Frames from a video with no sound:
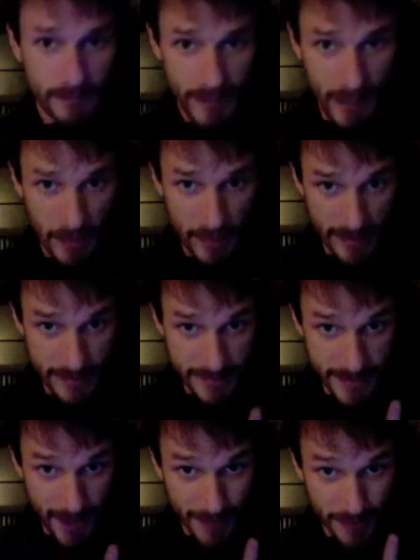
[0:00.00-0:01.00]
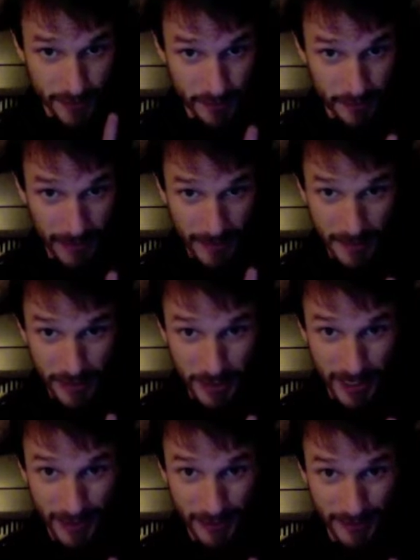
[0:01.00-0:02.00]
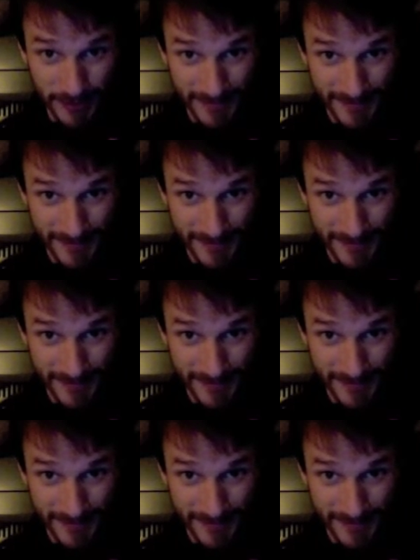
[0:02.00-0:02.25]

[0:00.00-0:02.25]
Now, that is not to blame education.